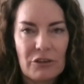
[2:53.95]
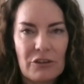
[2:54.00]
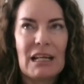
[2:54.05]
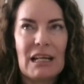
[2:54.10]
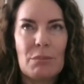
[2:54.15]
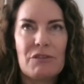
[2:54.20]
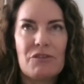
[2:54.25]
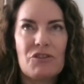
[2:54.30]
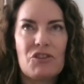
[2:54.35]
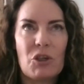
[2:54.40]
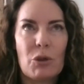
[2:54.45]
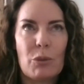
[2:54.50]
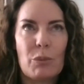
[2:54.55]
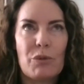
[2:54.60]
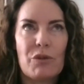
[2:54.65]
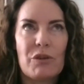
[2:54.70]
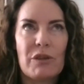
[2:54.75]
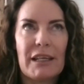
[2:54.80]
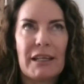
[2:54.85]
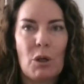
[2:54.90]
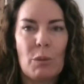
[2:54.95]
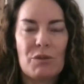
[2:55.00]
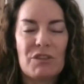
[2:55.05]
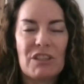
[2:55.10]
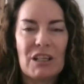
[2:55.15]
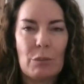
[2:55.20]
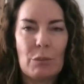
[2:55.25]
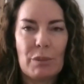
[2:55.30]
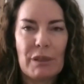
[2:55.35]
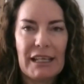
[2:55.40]
A couple of jobs popped
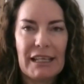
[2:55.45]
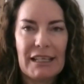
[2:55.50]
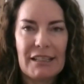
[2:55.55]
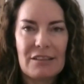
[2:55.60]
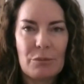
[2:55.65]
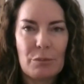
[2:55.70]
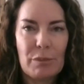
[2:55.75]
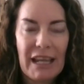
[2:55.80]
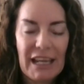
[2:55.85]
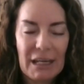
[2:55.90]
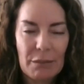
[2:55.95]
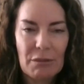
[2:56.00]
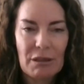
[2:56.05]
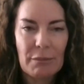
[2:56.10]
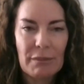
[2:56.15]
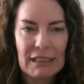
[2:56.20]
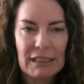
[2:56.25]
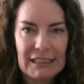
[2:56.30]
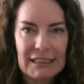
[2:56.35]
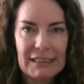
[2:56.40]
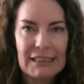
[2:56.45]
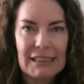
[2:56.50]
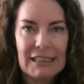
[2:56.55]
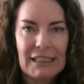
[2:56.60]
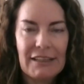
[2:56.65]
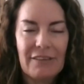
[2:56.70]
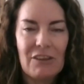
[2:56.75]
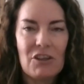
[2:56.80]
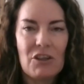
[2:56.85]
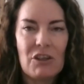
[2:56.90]
up at Pan Macmillan
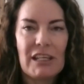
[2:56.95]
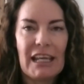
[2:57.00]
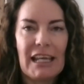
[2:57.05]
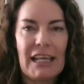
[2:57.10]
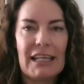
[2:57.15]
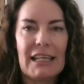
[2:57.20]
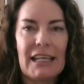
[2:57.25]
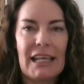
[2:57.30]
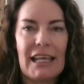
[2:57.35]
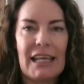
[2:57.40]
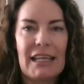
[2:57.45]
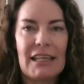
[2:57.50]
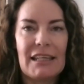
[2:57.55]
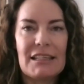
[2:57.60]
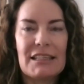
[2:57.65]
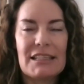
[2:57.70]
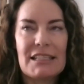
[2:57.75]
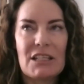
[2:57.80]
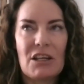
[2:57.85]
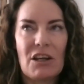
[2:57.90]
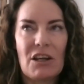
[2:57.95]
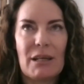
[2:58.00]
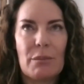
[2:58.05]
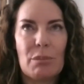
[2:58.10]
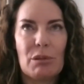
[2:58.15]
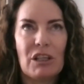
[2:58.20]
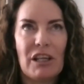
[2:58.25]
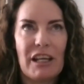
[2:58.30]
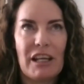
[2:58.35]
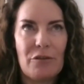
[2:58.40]
in the UK, and I
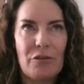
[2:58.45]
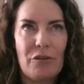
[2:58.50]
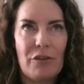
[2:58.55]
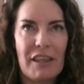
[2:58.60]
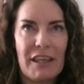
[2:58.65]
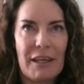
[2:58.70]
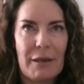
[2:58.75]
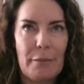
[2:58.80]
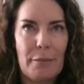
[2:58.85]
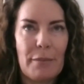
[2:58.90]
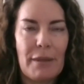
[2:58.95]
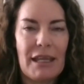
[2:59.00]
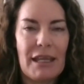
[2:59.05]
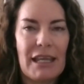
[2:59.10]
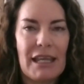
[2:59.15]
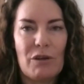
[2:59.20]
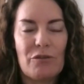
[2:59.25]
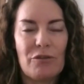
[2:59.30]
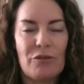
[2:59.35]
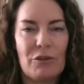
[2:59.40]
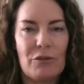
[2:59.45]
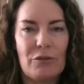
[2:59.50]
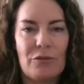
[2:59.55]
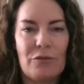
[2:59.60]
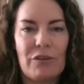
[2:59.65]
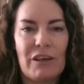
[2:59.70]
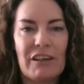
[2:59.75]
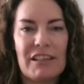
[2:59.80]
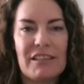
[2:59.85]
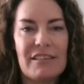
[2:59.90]
applied for them, went for
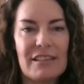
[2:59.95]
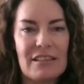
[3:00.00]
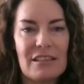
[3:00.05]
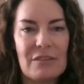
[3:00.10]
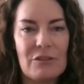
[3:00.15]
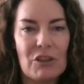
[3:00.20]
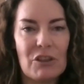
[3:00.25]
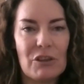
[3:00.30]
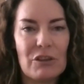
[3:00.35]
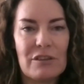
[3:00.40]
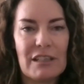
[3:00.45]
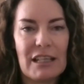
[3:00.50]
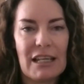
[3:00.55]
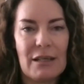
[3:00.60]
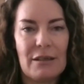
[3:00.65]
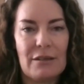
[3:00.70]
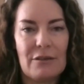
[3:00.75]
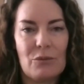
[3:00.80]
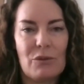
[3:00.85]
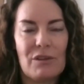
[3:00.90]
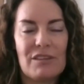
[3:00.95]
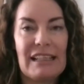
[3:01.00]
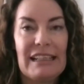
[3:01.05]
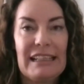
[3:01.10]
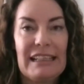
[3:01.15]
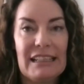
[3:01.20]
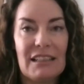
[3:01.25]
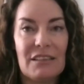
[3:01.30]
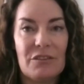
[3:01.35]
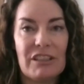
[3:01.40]
various interviews and was
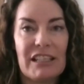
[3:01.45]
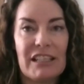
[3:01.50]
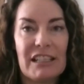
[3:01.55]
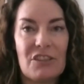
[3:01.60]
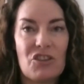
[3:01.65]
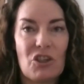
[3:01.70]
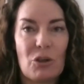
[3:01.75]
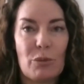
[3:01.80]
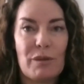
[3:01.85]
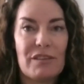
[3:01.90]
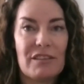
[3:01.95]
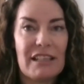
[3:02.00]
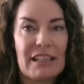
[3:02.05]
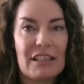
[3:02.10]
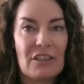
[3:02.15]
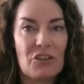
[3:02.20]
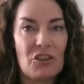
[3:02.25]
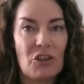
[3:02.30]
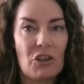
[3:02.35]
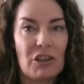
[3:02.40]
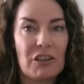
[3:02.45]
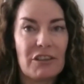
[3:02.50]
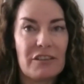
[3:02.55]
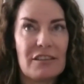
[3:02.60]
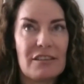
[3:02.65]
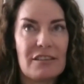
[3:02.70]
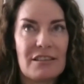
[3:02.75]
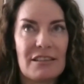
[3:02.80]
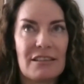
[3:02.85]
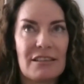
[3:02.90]
lucky enough to get a job as an editorial
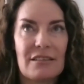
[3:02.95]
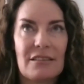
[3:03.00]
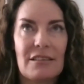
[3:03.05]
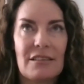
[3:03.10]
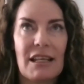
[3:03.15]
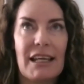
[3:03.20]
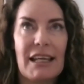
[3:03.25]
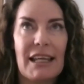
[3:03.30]
assistant.